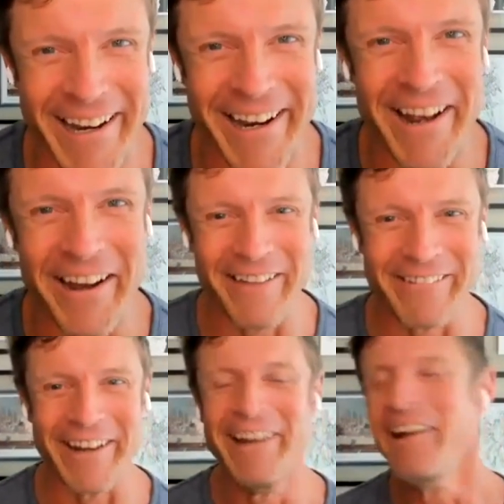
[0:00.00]
You
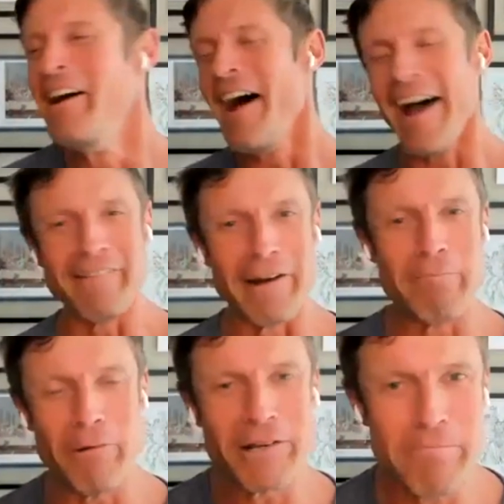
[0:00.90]
know, I'm gonna
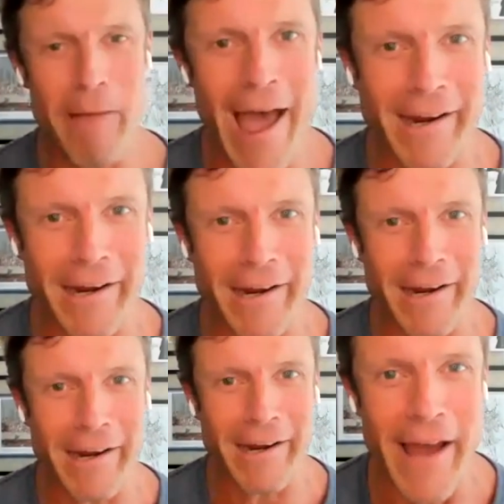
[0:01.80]
push back
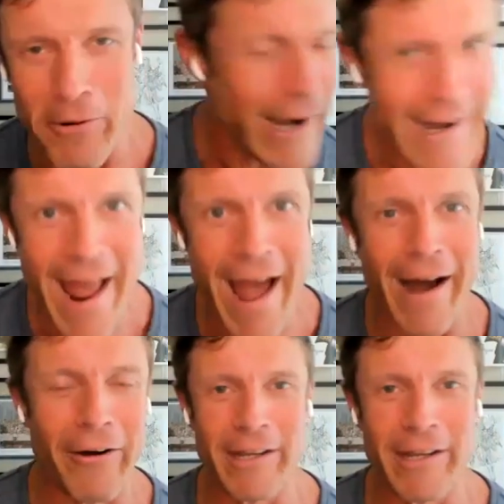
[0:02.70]
on that one right
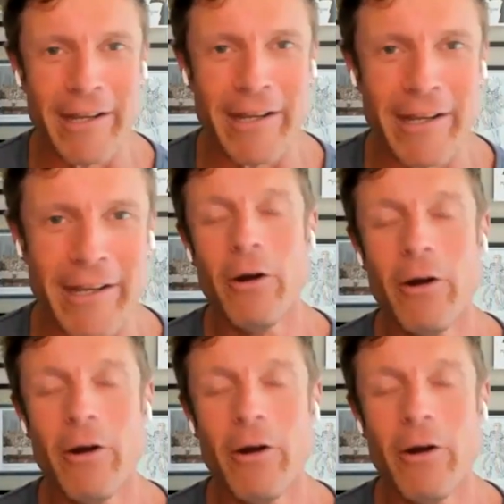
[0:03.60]
now, you know?